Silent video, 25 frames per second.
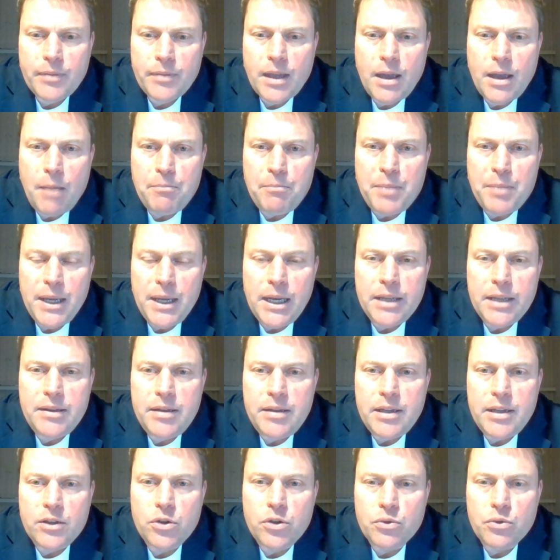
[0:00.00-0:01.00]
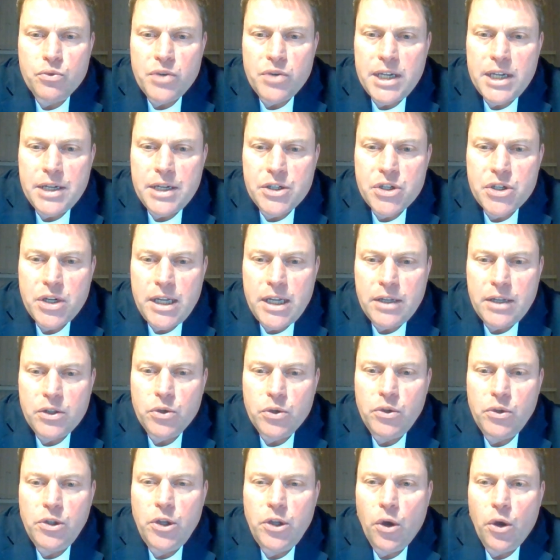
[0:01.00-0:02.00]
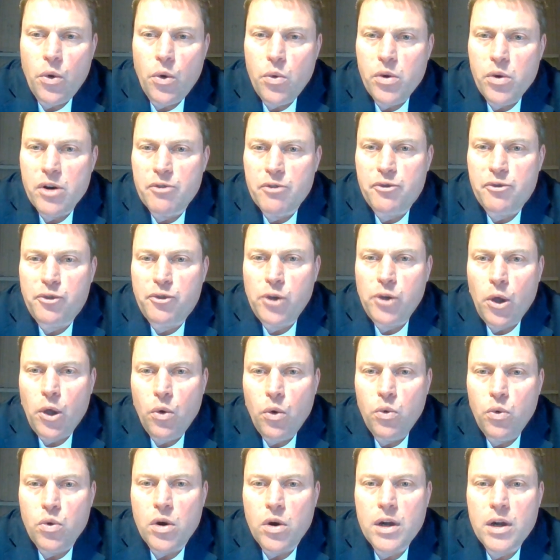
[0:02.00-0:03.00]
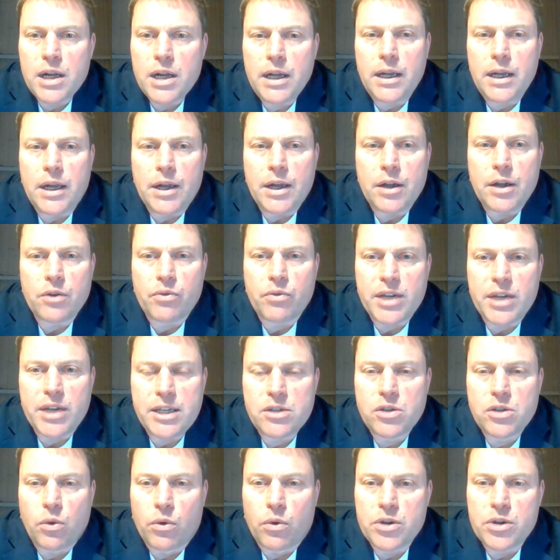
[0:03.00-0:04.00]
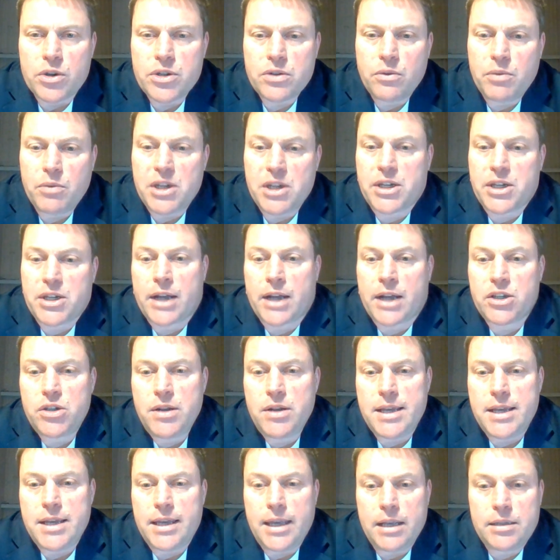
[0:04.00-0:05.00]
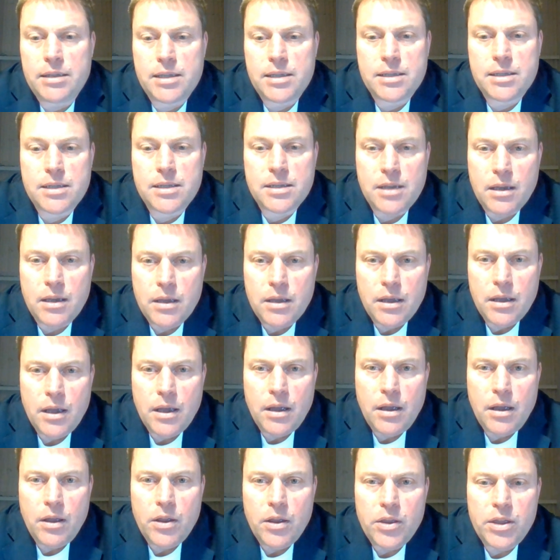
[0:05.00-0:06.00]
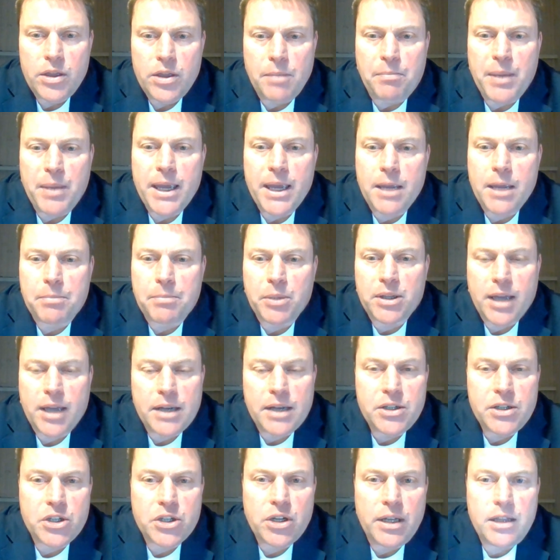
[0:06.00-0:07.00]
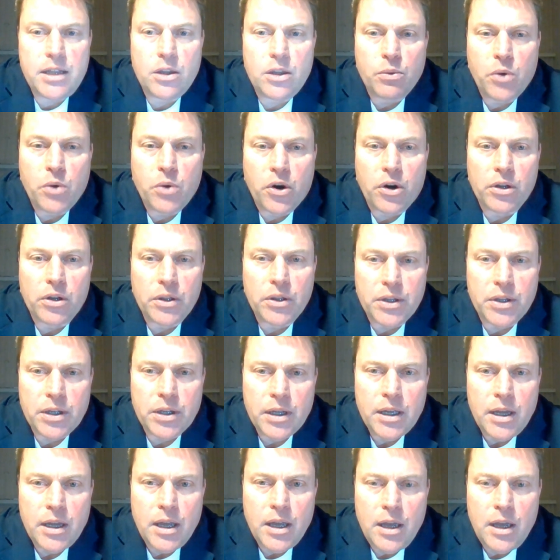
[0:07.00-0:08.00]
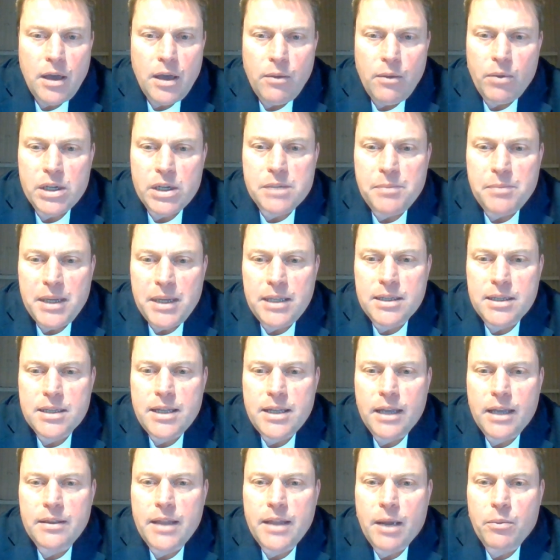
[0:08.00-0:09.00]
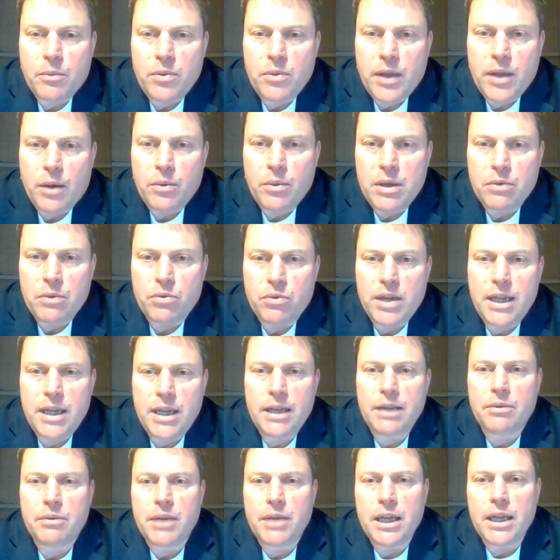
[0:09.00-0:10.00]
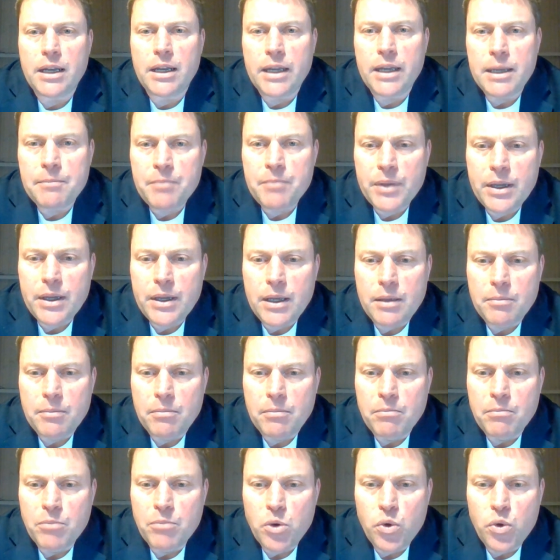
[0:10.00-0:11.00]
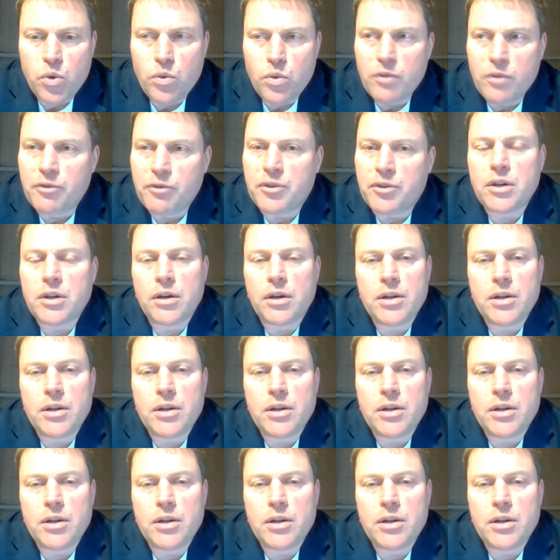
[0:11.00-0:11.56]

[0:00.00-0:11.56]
ability to reach into lower flow resource, which actually is the big potential in the world, which means then that we really move